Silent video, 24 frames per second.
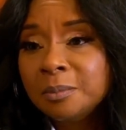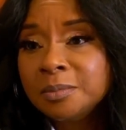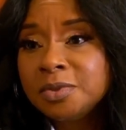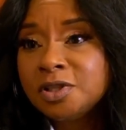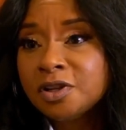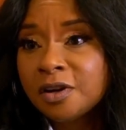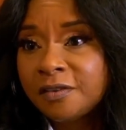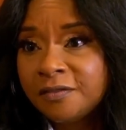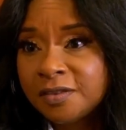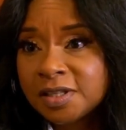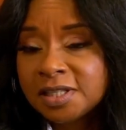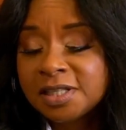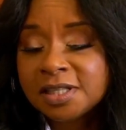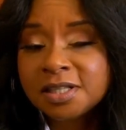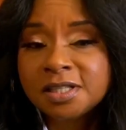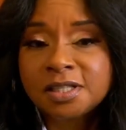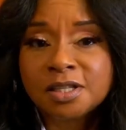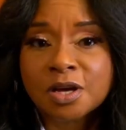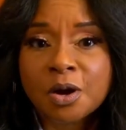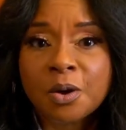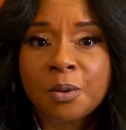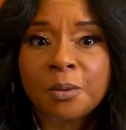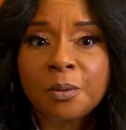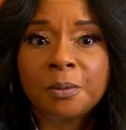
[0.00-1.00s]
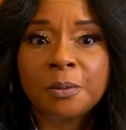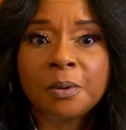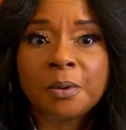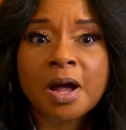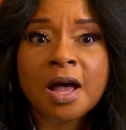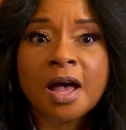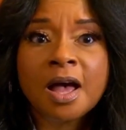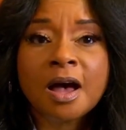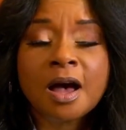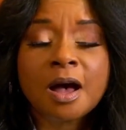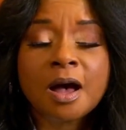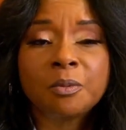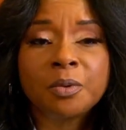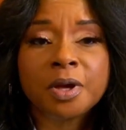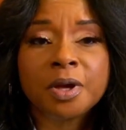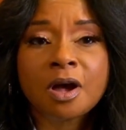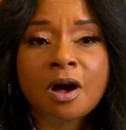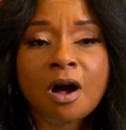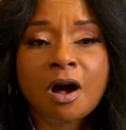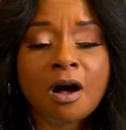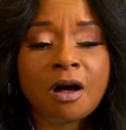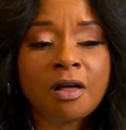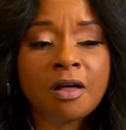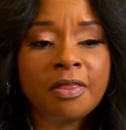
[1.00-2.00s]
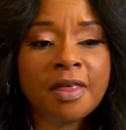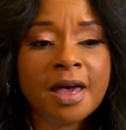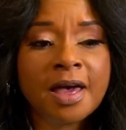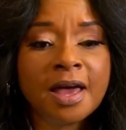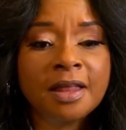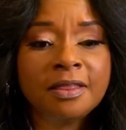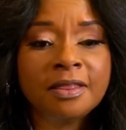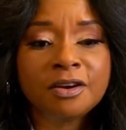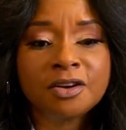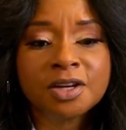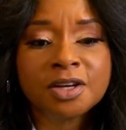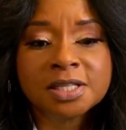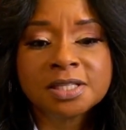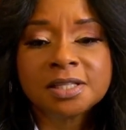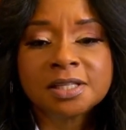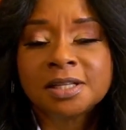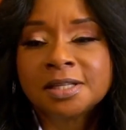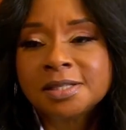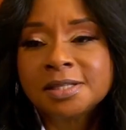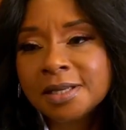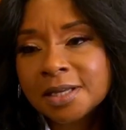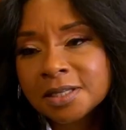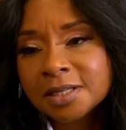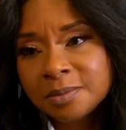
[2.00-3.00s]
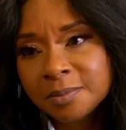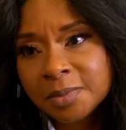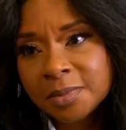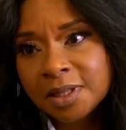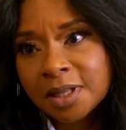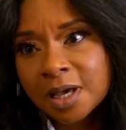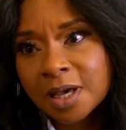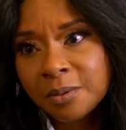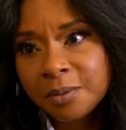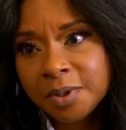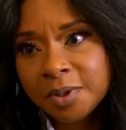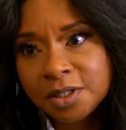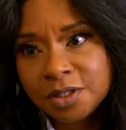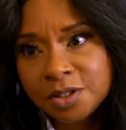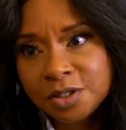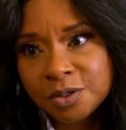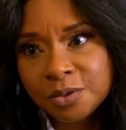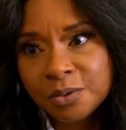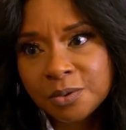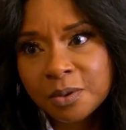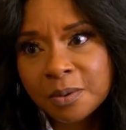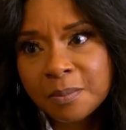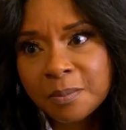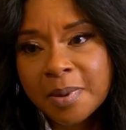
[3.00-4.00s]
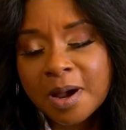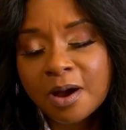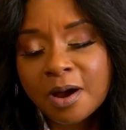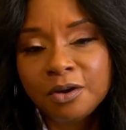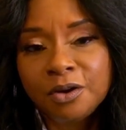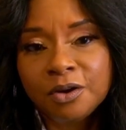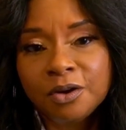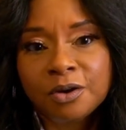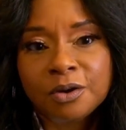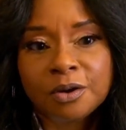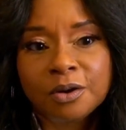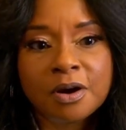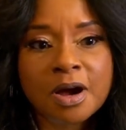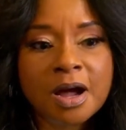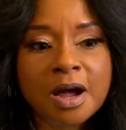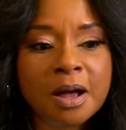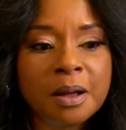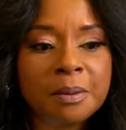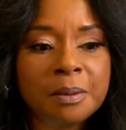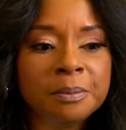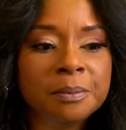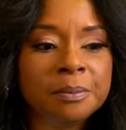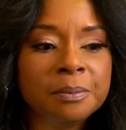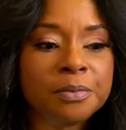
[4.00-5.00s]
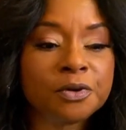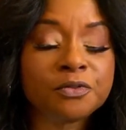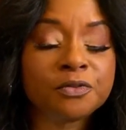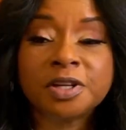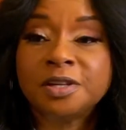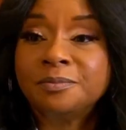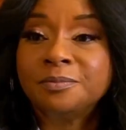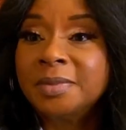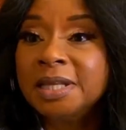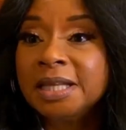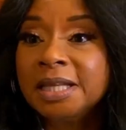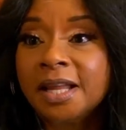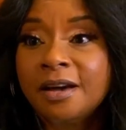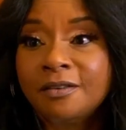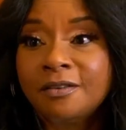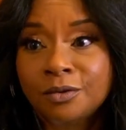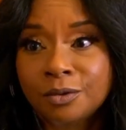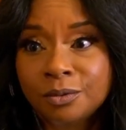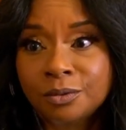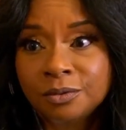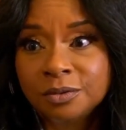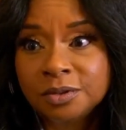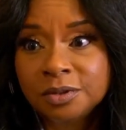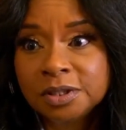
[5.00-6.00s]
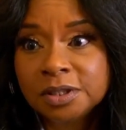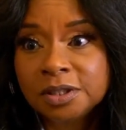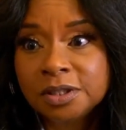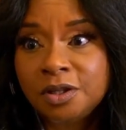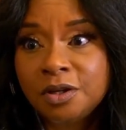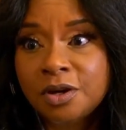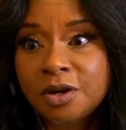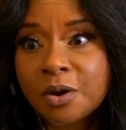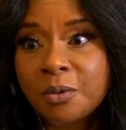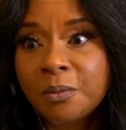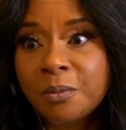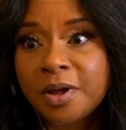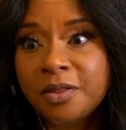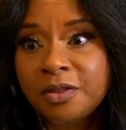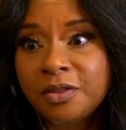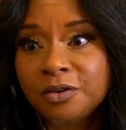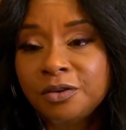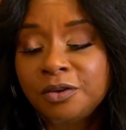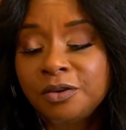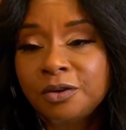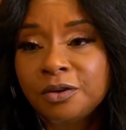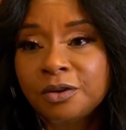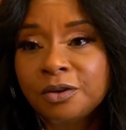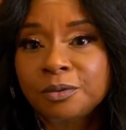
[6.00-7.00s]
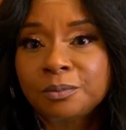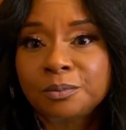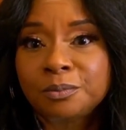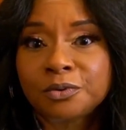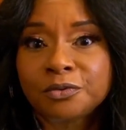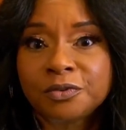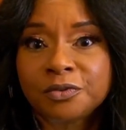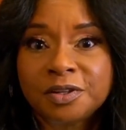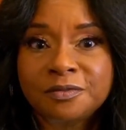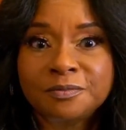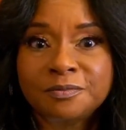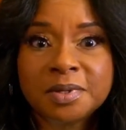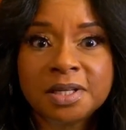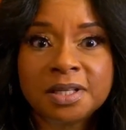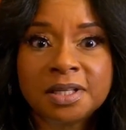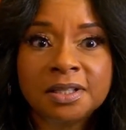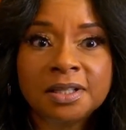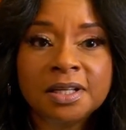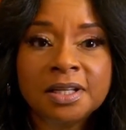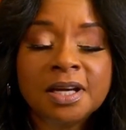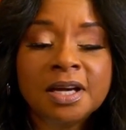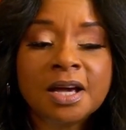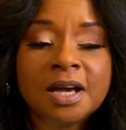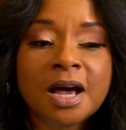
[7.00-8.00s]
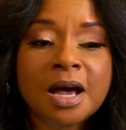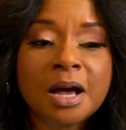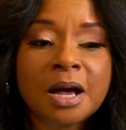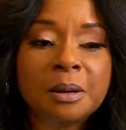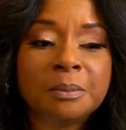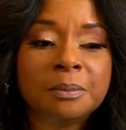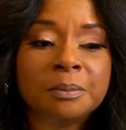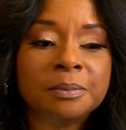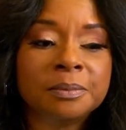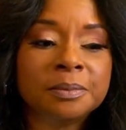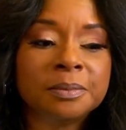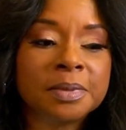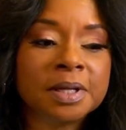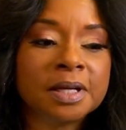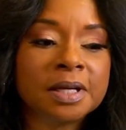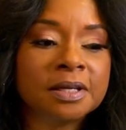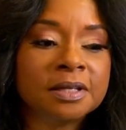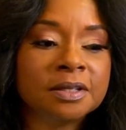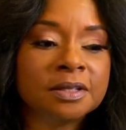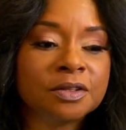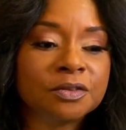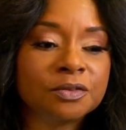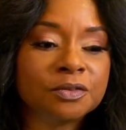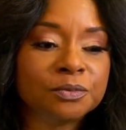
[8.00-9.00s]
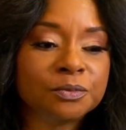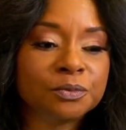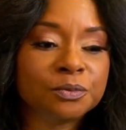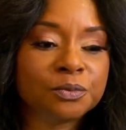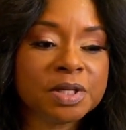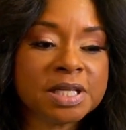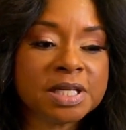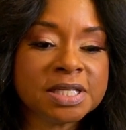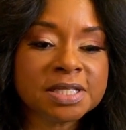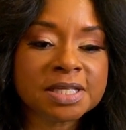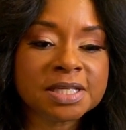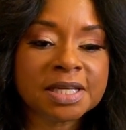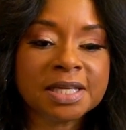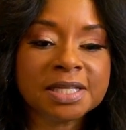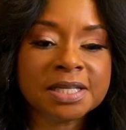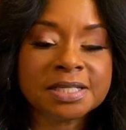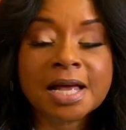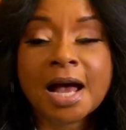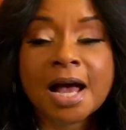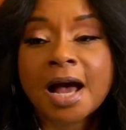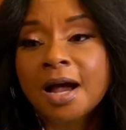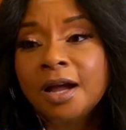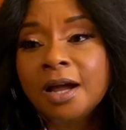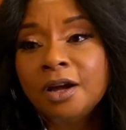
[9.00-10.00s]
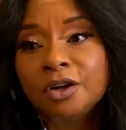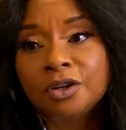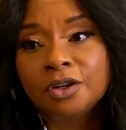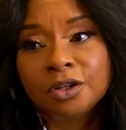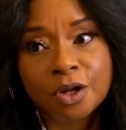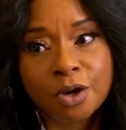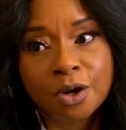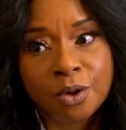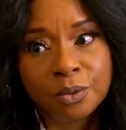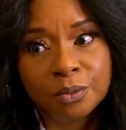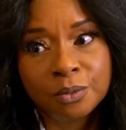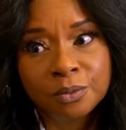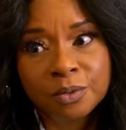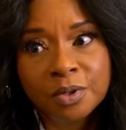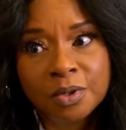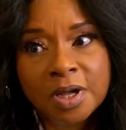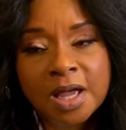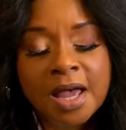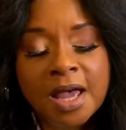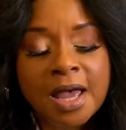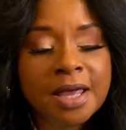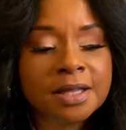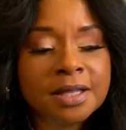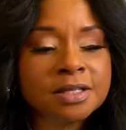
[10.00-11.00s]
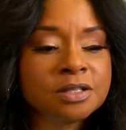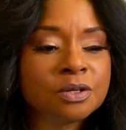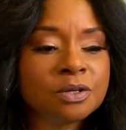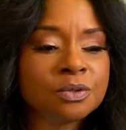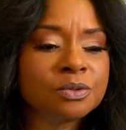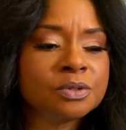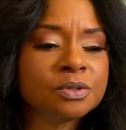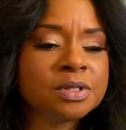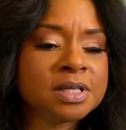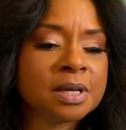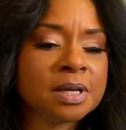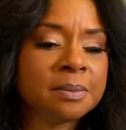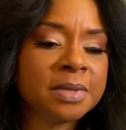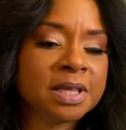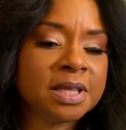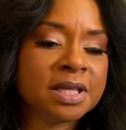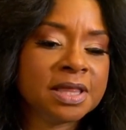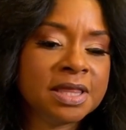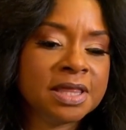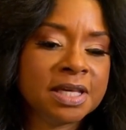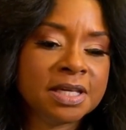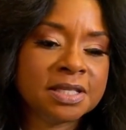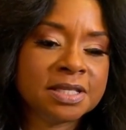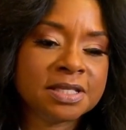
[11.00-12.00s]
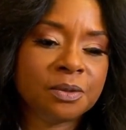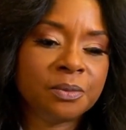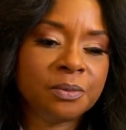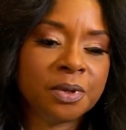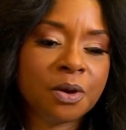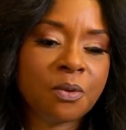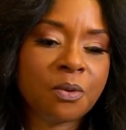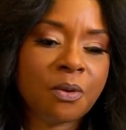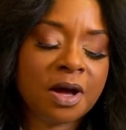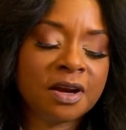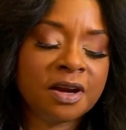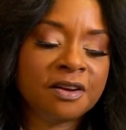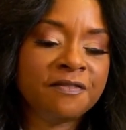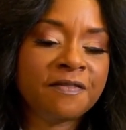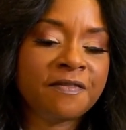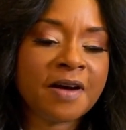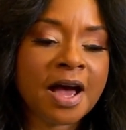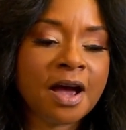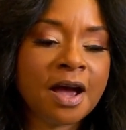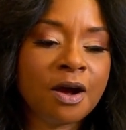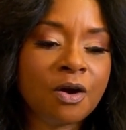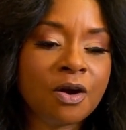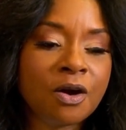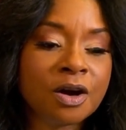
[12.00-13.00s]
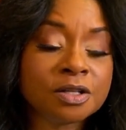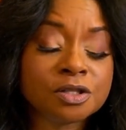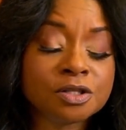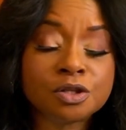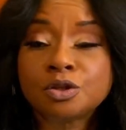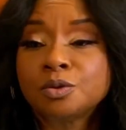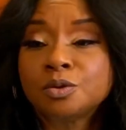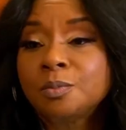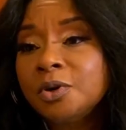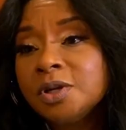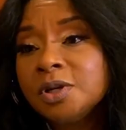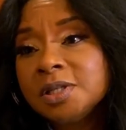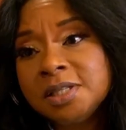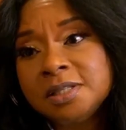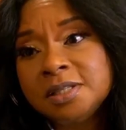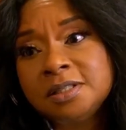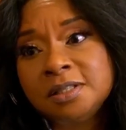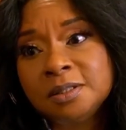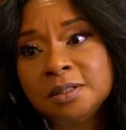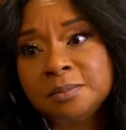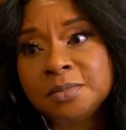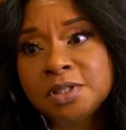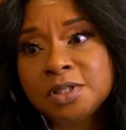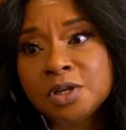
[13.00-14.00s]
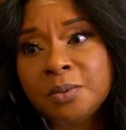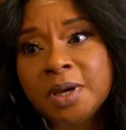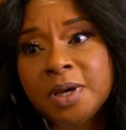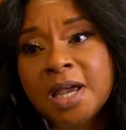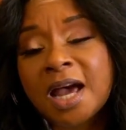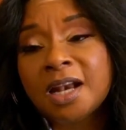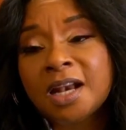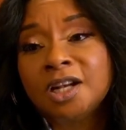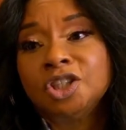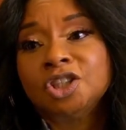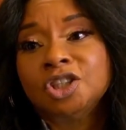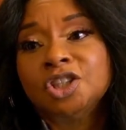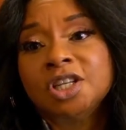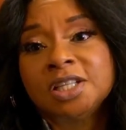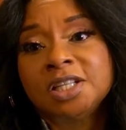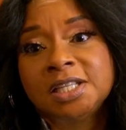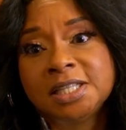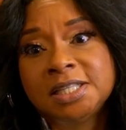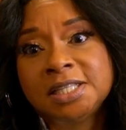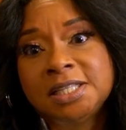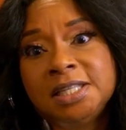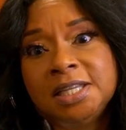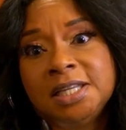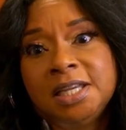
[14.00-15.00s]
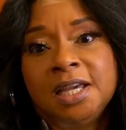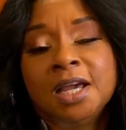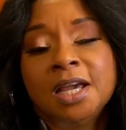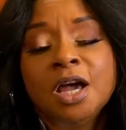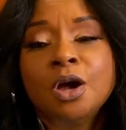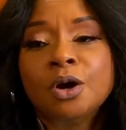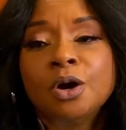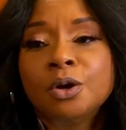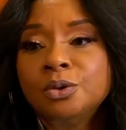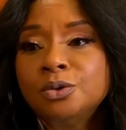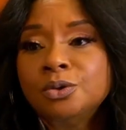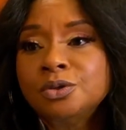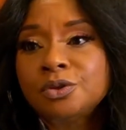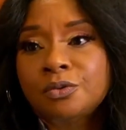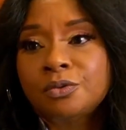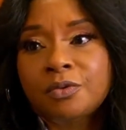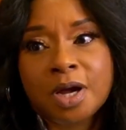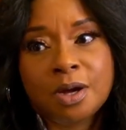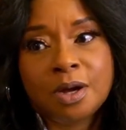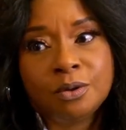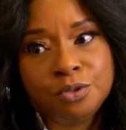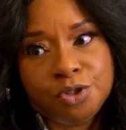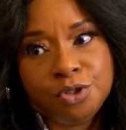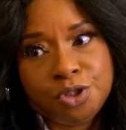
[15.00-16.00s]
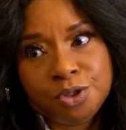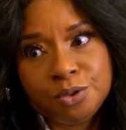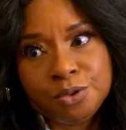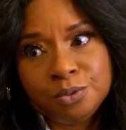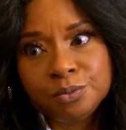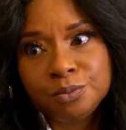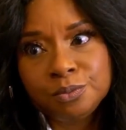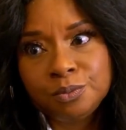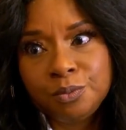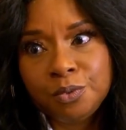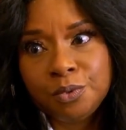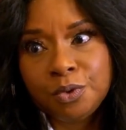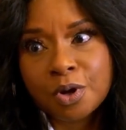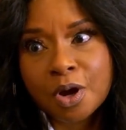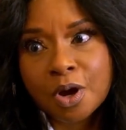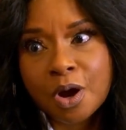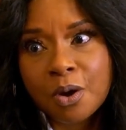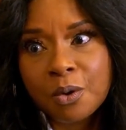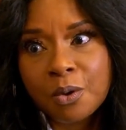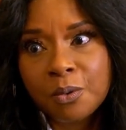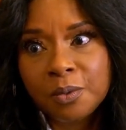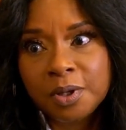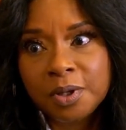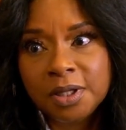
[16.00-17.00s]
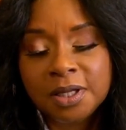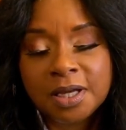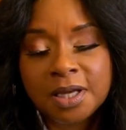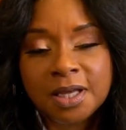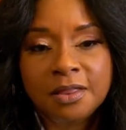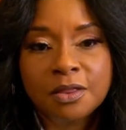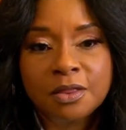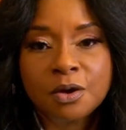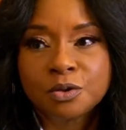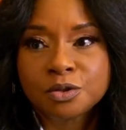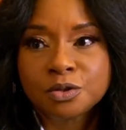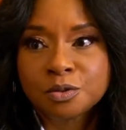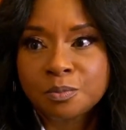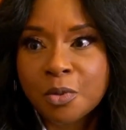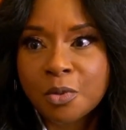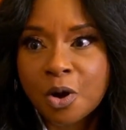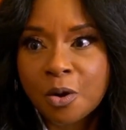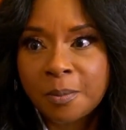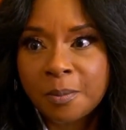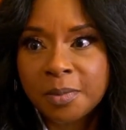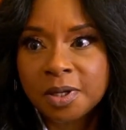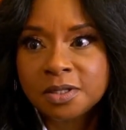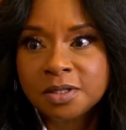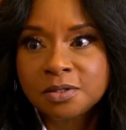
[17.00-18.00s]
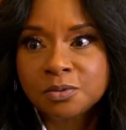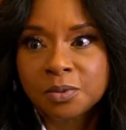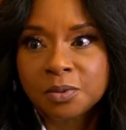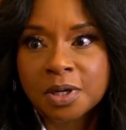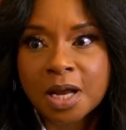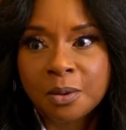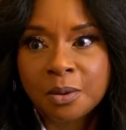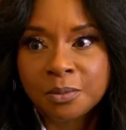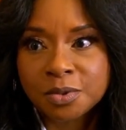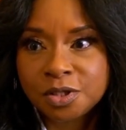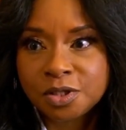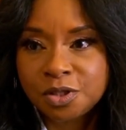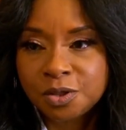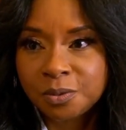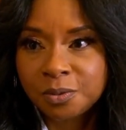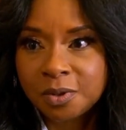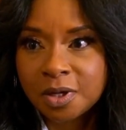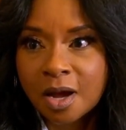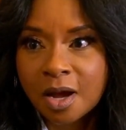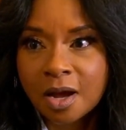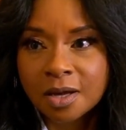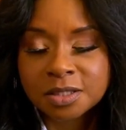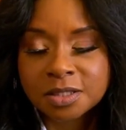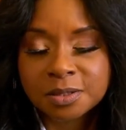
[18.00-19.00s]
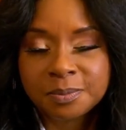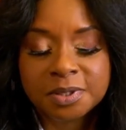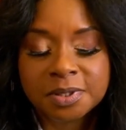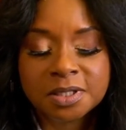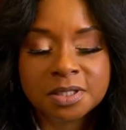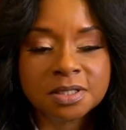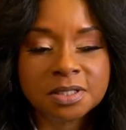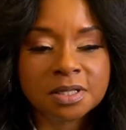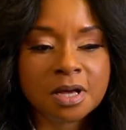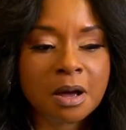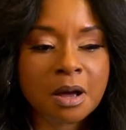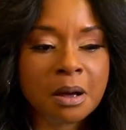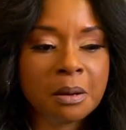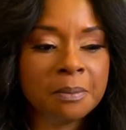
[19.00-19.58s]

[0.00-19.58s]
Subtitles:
services. So we call that, there is an assessment that we do about your bereavement level. You know, whether your bereavement risk is high or low. And so some of the things that we quantify are your support system. So we kind of look to see who's around you, in those moments. When I was doing hospice,